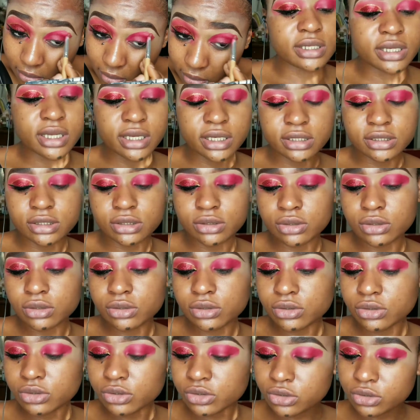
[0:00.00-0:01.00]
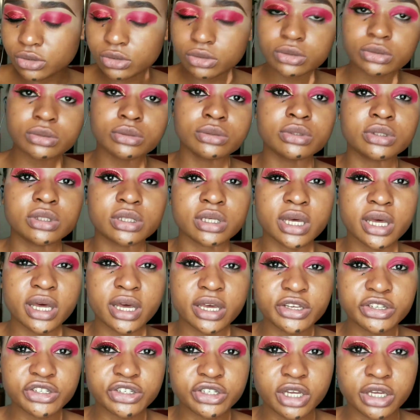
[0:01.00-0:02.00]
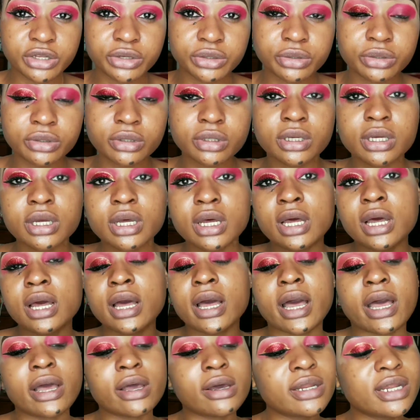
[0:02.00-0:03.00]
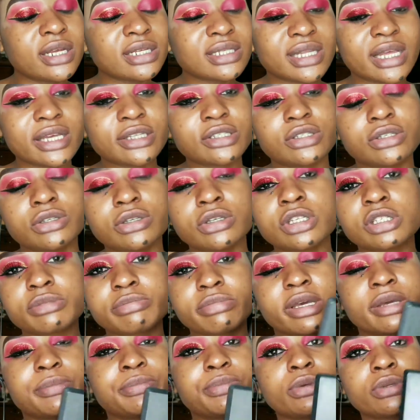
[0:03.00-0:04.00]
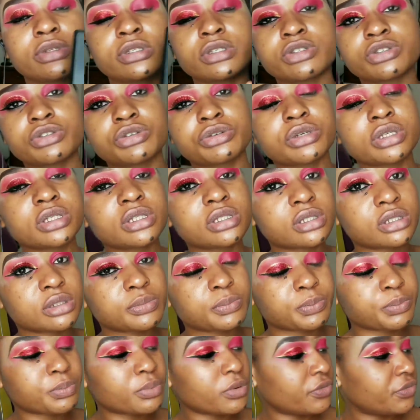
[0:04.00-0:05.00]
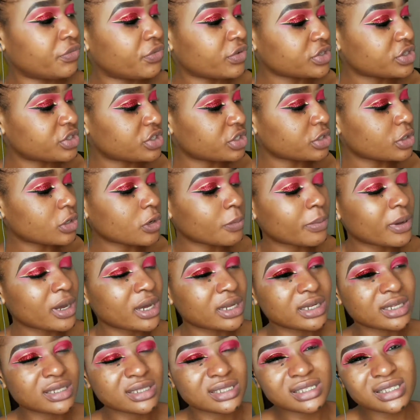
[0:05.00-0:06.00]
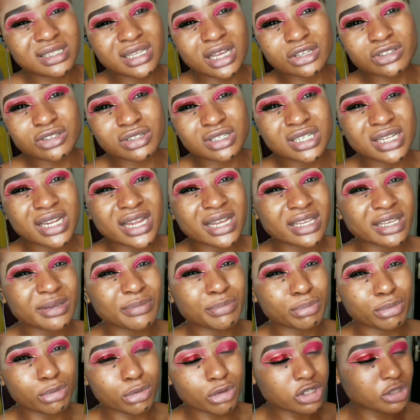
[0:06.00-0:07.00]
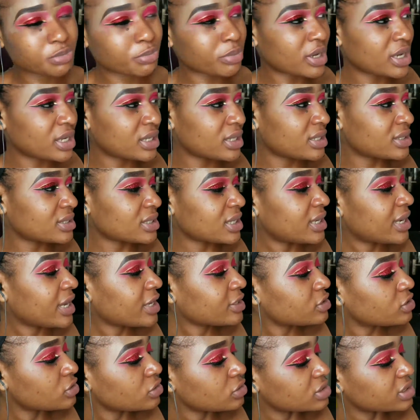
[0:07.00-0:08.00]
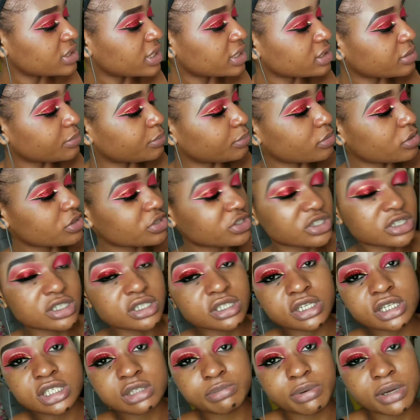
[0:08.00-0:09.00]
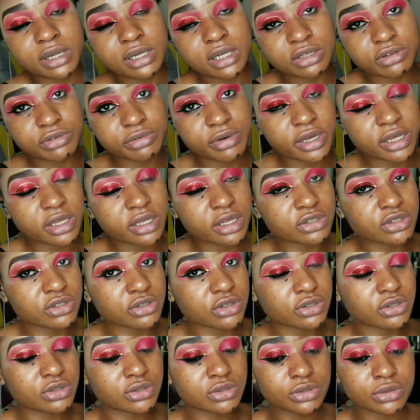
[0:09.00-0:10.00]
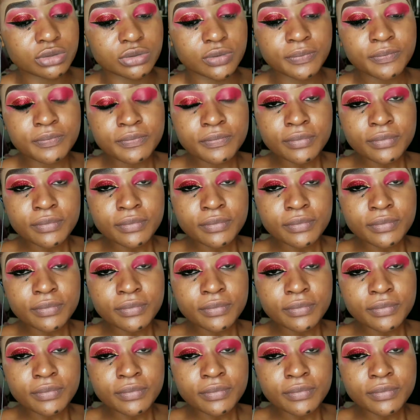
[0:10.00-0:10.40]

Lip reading: Next, onto the eyeshadow. I always like to use my Beauty Treats Professional palette. This is actually like a blush palette. I like to use like the blushes in this palette right here just to